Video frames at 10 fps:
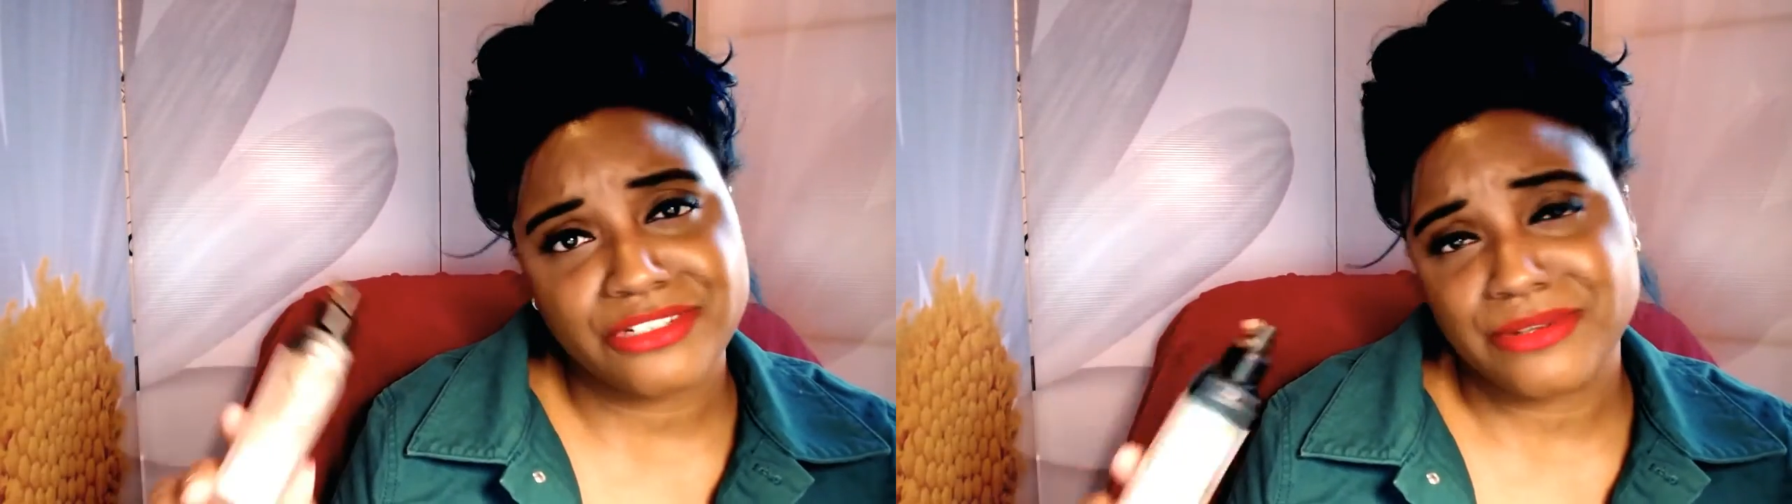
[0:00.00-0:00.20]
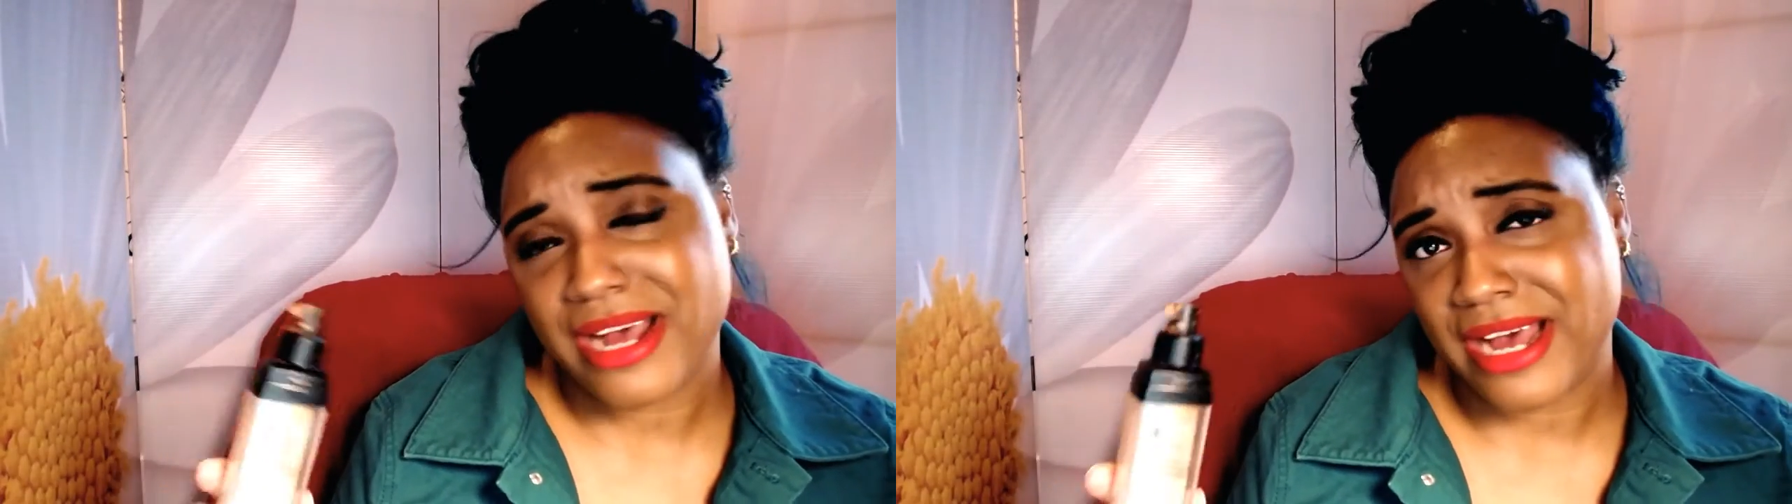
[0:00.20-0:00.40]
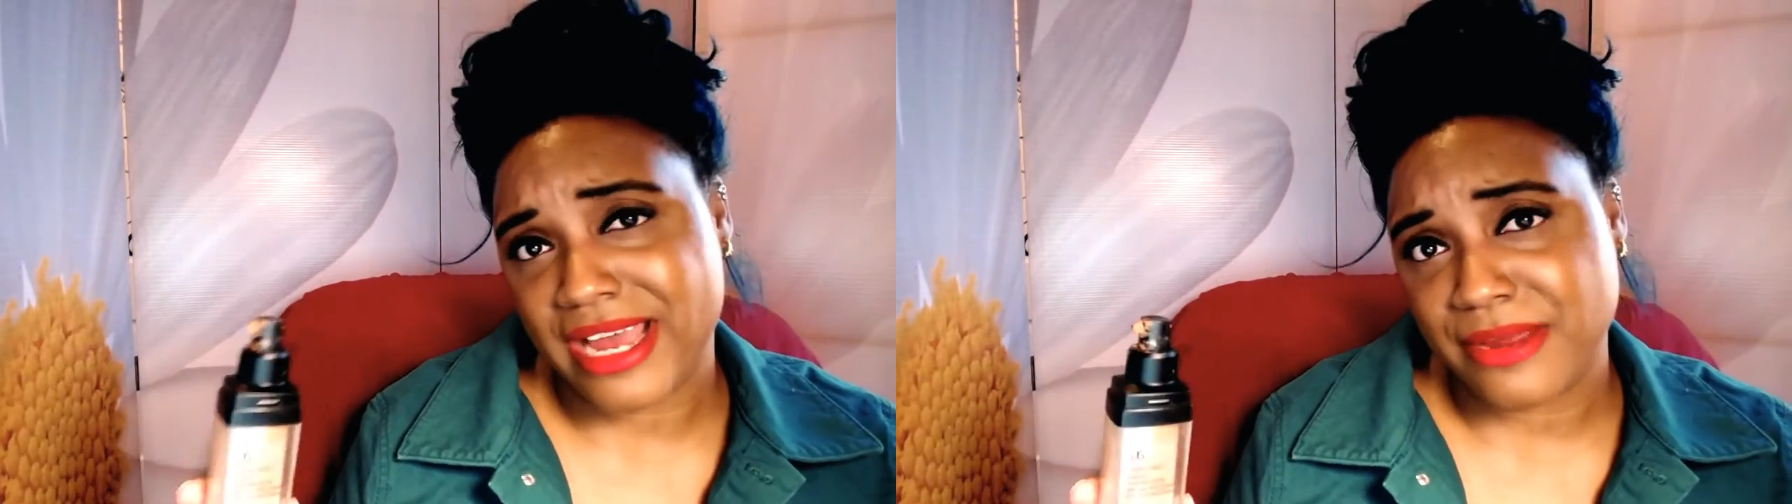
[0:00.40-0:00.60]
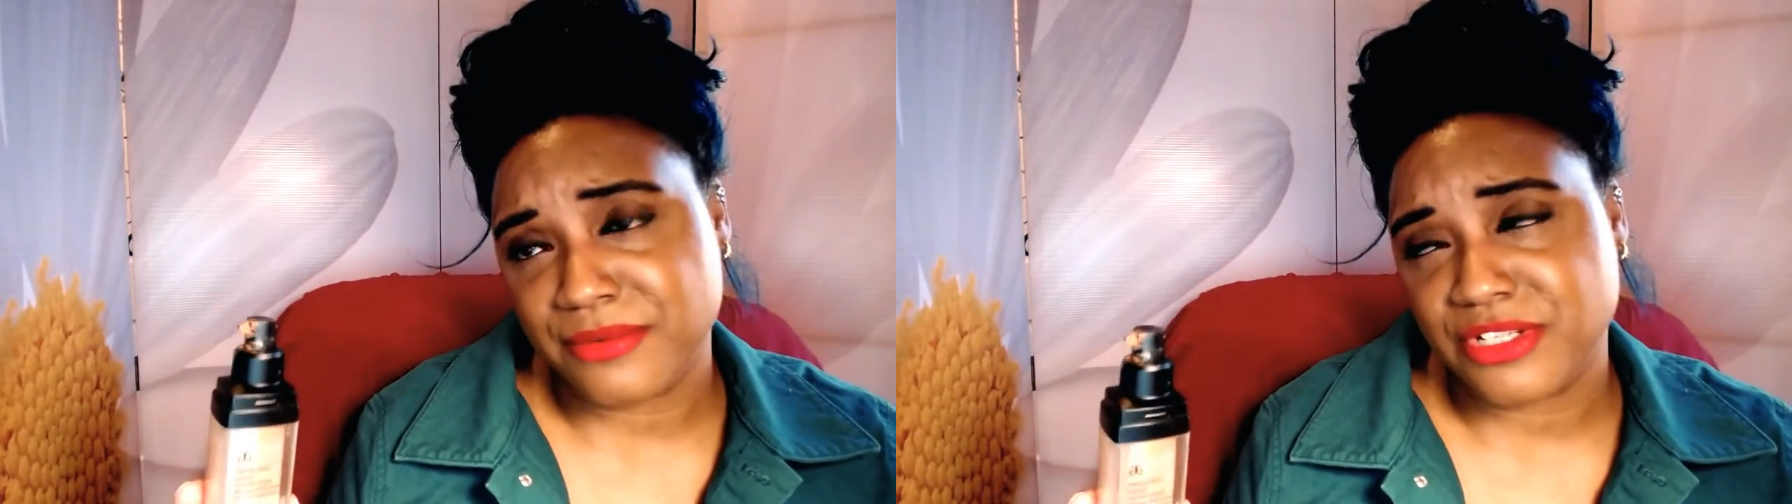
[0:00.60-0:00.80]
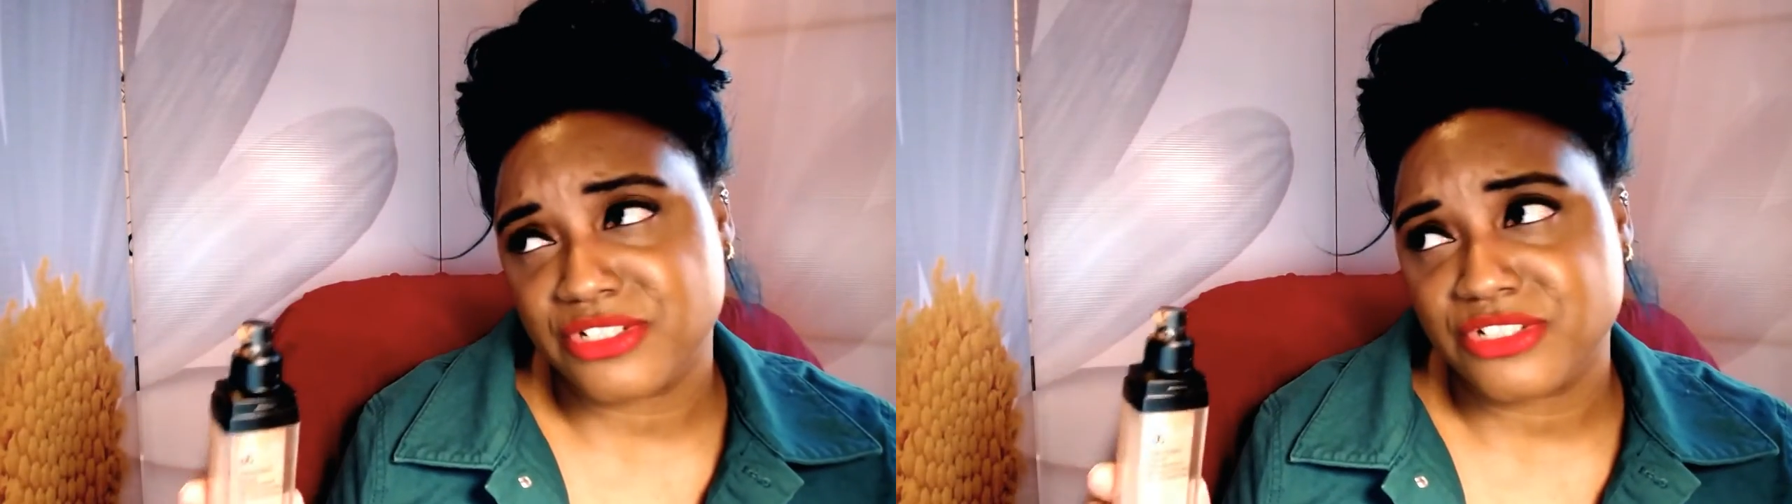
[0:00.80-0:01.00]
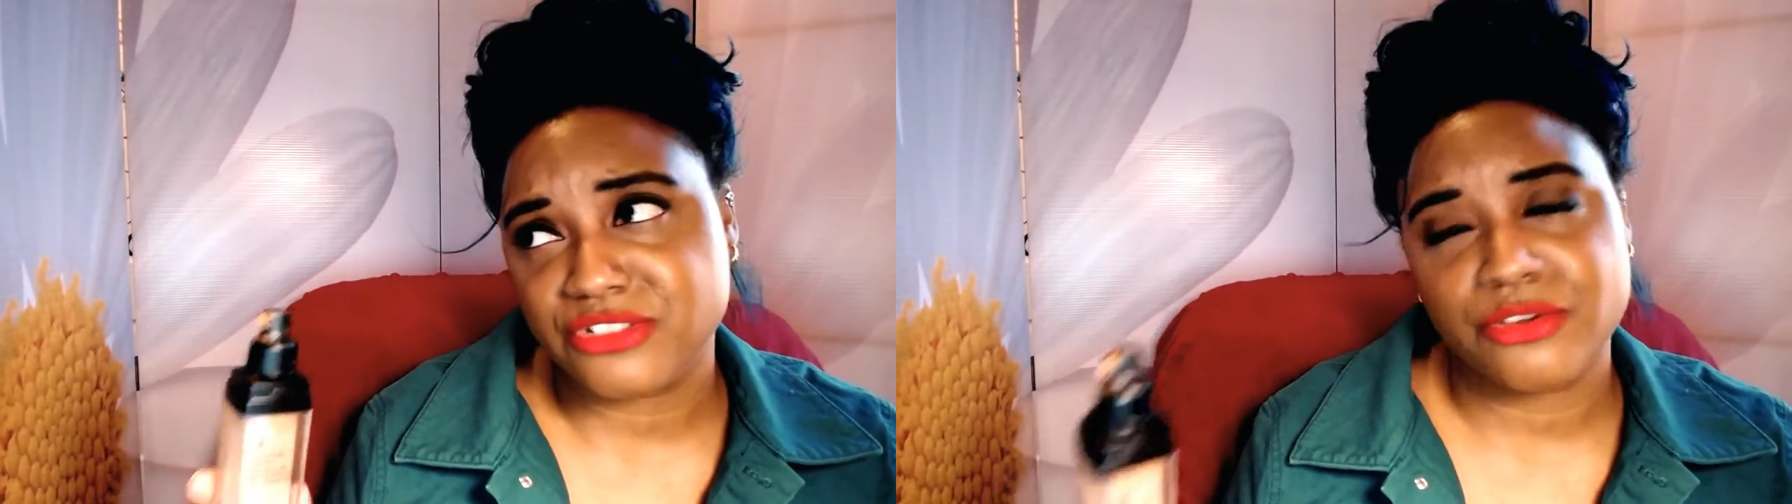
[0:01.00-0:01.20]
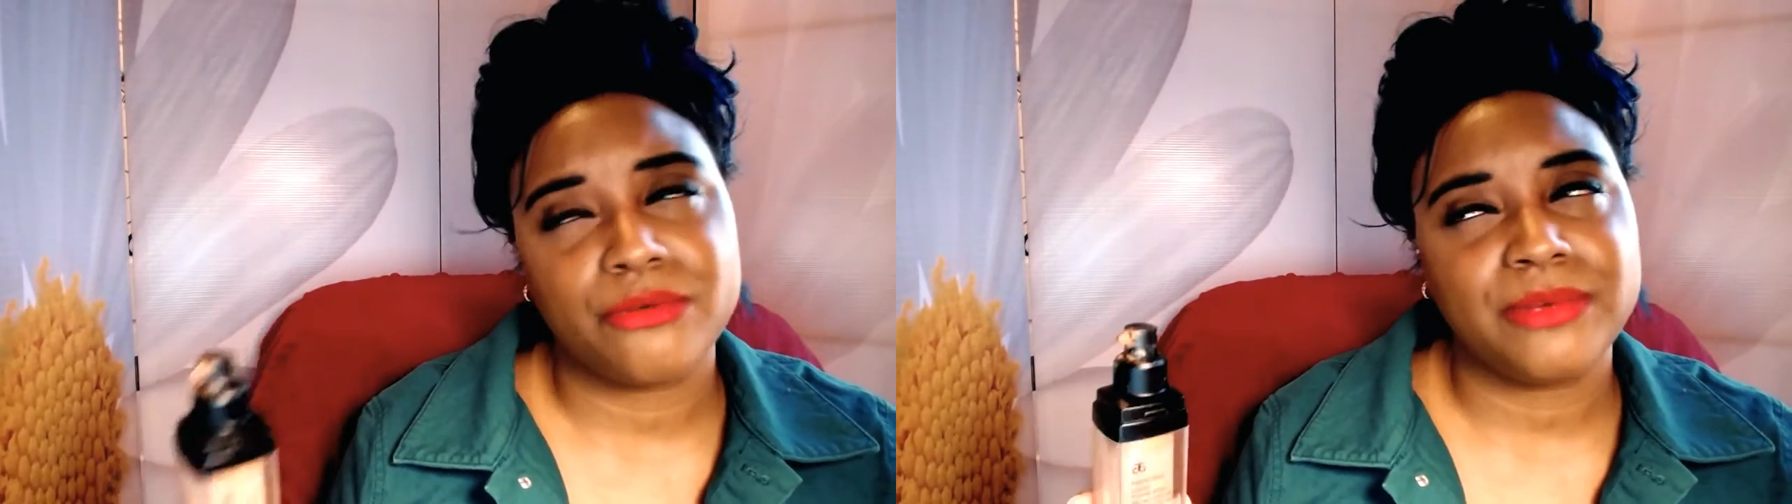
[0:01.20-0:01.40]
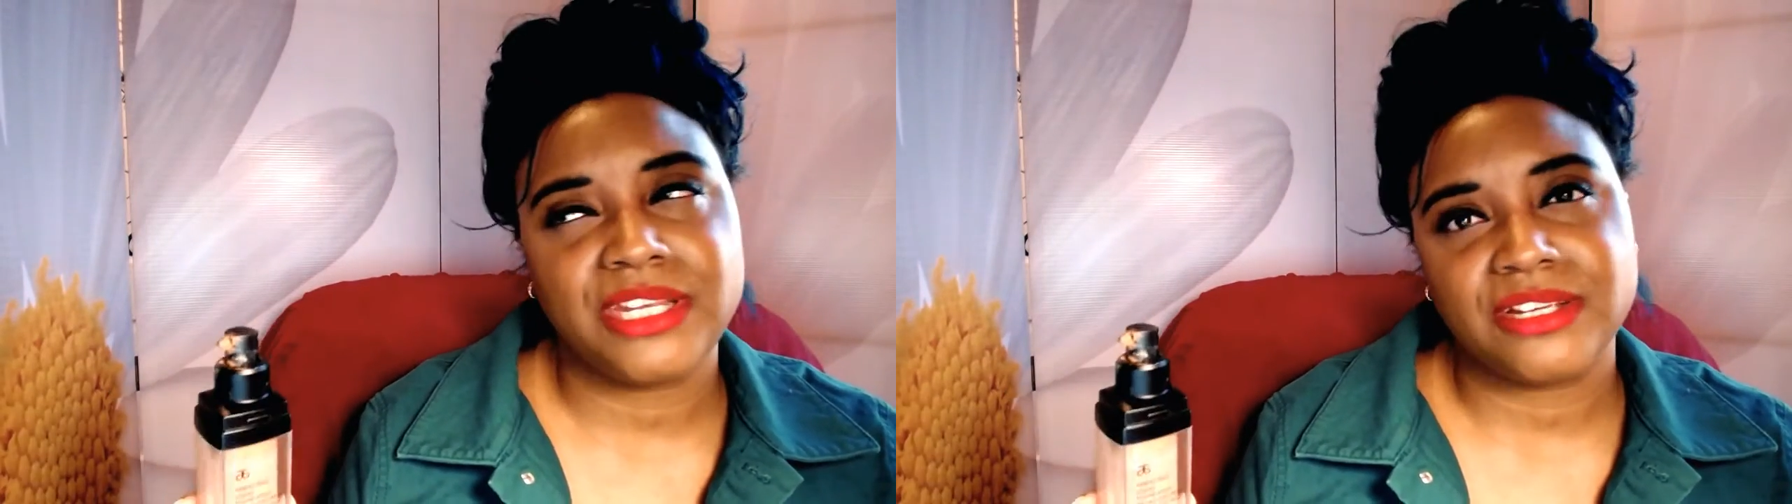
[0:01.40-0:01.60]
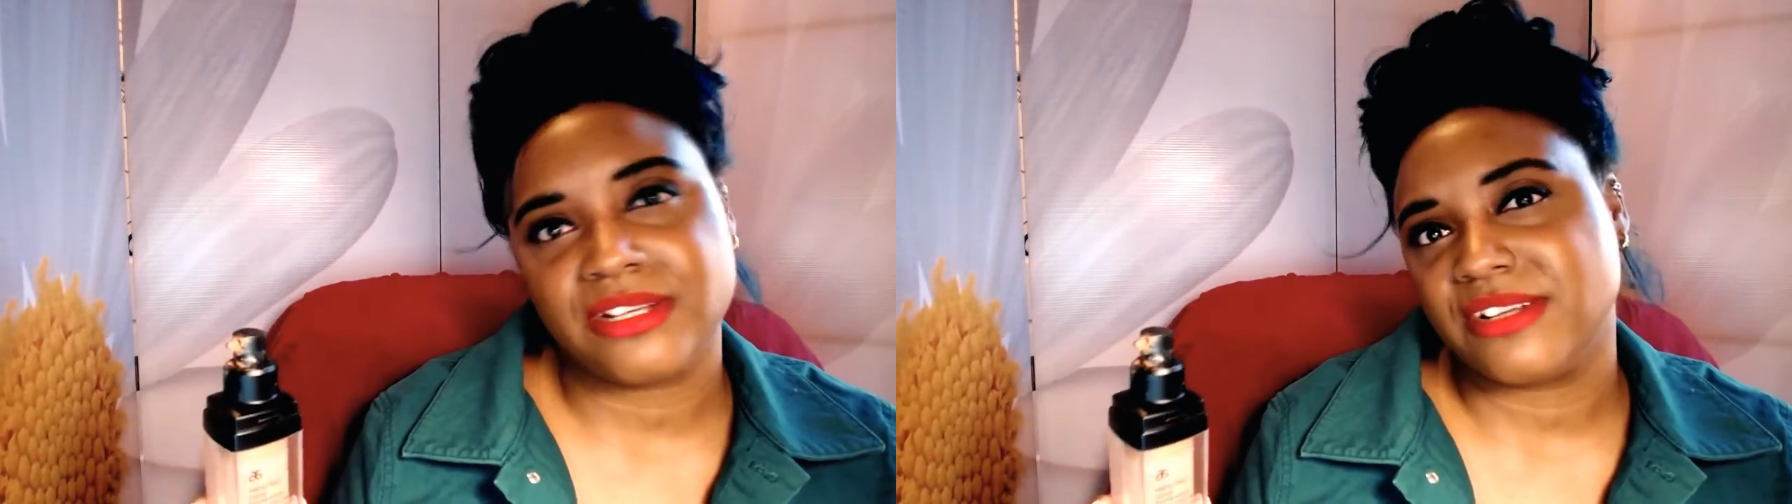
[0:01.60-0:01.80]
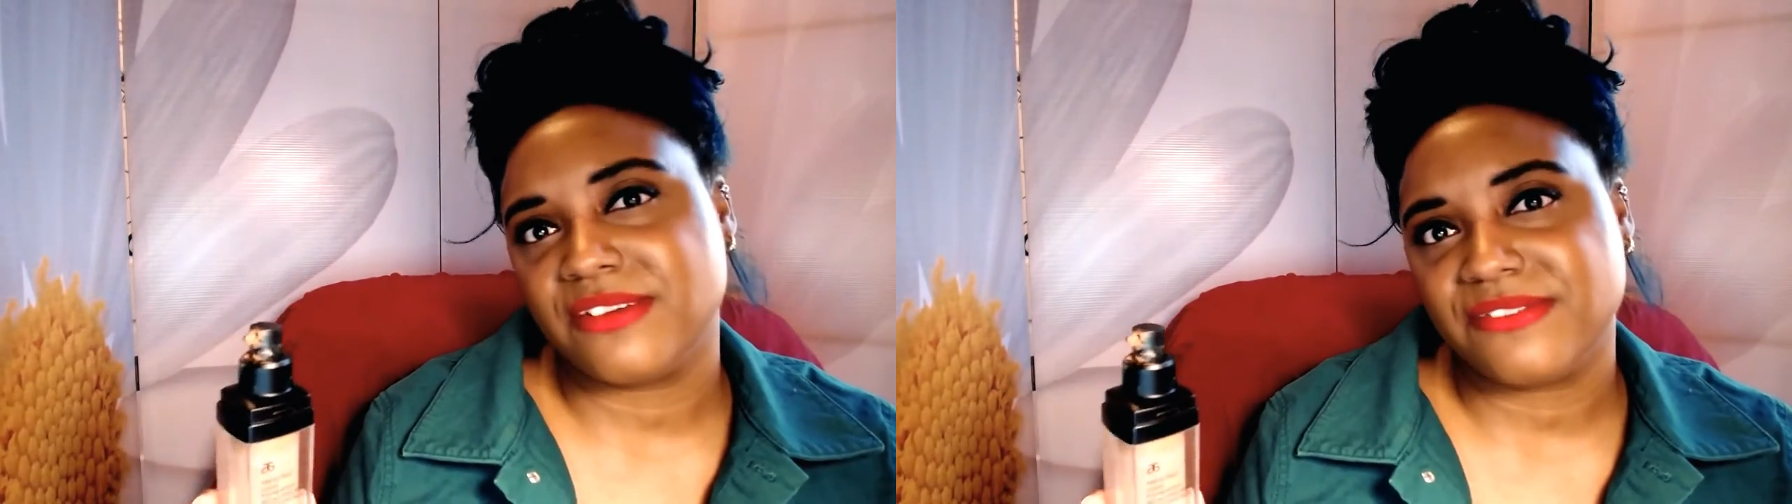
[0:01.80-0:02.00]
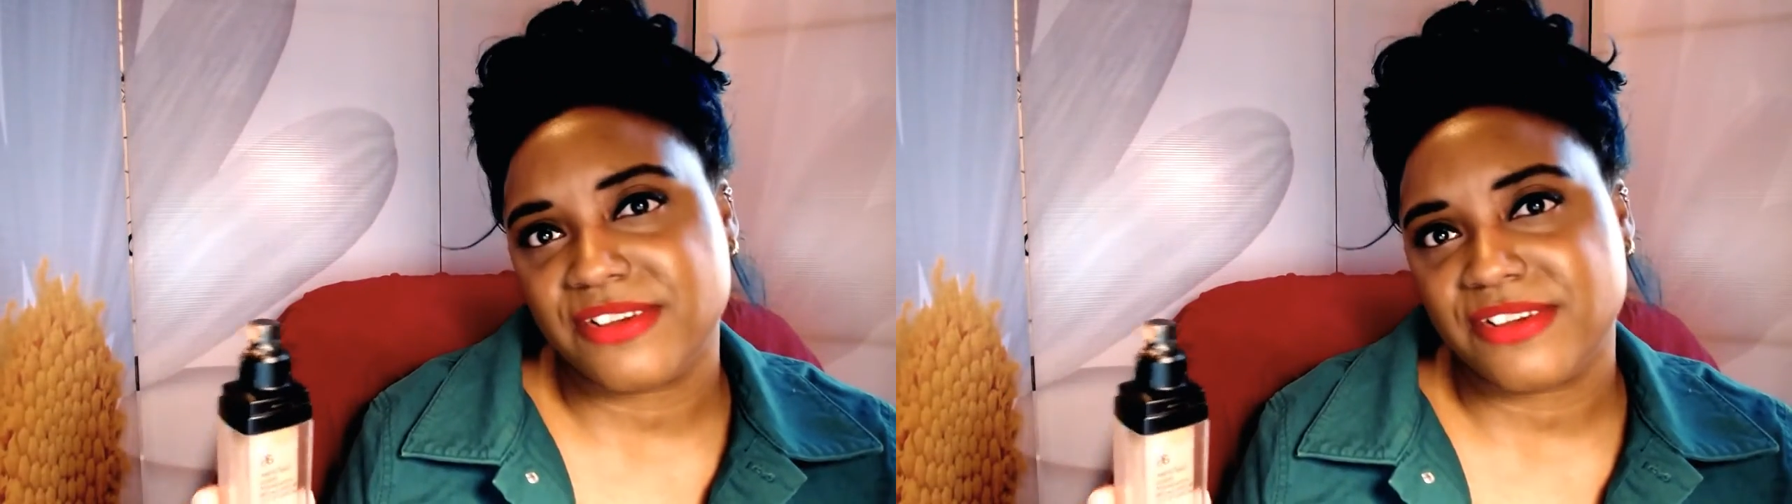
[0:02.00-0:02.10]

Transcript: too high when there's so many good